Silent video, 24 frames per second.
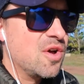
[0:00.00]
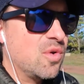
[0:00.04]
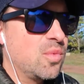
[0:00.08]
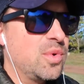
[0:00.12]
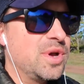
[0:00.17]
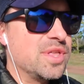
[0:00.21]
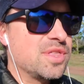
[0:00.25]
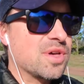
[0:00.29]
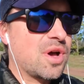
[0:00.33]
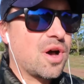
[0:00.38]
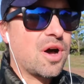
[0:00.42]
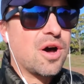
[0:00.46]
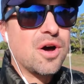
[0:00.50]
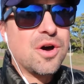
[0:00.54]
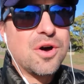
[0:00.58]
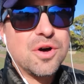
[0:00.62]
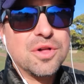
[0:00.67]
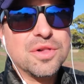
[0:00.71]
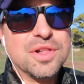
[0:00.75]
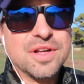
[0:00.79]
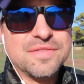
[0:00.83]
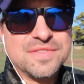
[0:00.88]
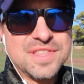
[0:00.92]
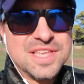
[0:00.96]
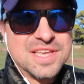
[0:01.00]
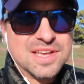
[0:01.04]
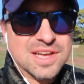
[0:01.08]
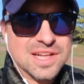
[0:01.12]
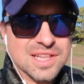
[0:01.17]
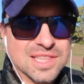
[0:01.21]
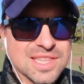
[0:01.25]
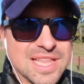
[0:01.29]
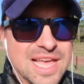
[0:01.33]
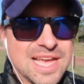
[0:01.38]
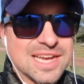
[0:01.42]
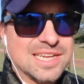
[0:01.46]
with all of the
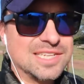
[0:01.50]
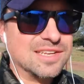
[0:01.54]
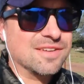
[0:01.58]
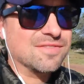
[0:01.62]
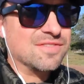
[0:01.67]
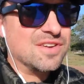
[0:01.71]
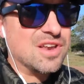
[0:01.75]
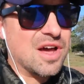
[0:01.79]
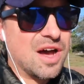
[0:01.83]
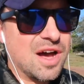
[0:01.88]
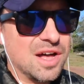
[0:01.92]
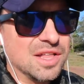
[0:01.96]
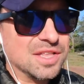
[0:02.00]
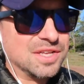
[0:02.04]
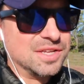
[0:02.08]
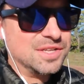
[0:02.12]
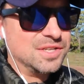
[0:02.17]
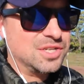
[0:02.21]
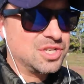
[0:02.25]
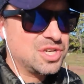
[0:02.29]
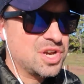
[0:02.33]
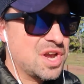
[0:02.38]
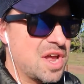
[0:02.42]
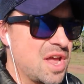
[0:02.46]
collective knowledge.